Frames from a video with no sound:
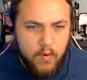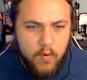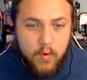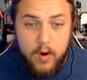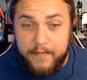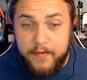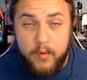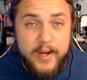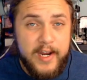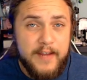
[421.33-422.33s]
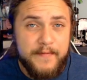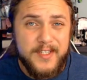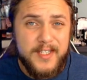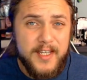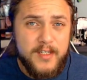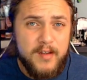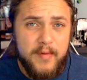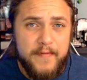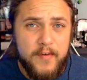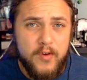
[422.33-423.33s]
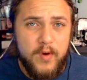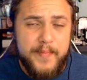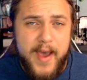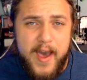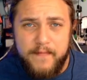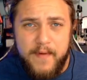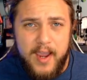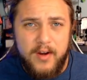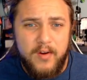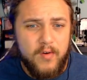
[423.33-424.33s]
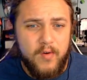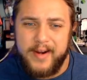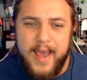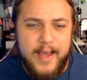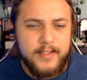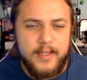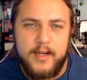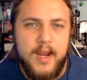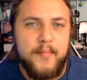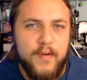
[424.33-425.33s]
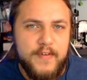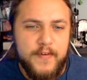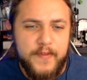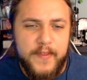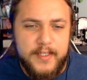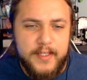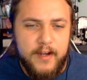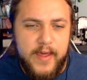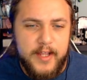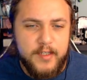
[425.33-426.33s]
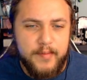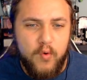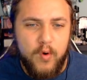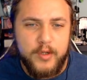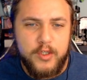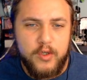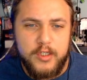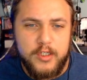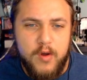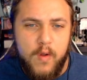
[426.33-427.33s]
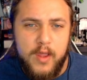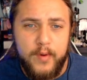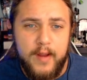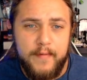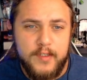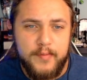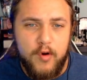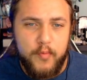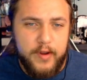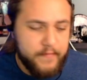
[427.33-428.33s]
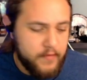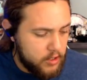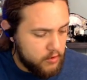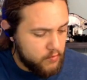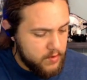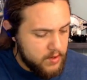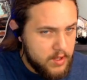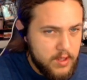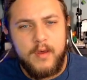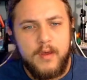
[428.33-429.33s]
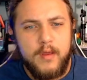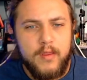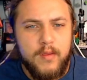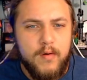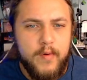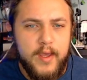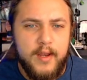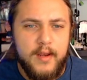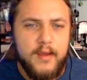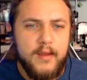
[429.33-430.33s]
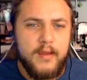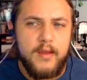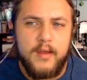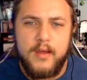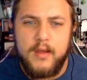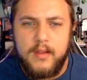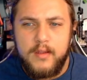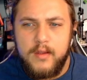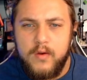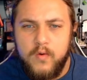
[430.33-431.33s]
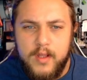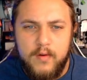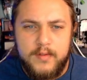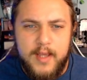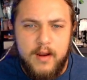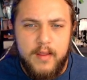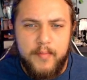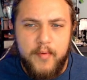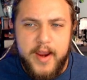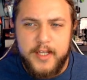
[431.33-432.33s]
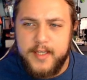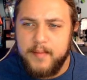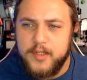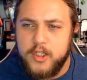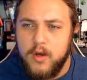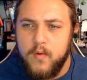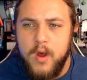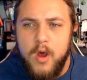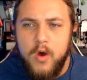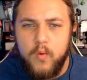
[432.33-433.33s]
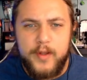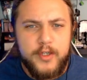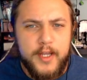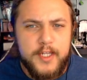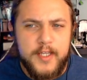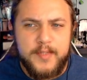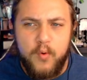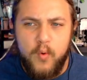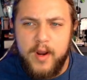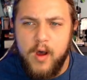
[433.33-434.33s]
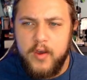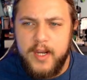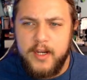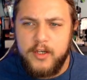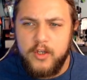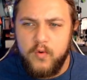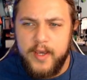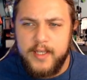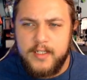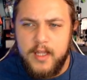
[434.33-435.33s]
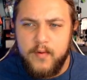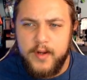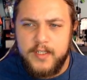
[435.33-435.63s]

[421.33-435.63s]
or if you're running a different system, if you're doing Pathfinder, or it has a number of different things in here that it supports, so you can just go click whatever is appropriate for you. Throw in a quick little title there, practice game. So once you get to this point, all you need to do is click where it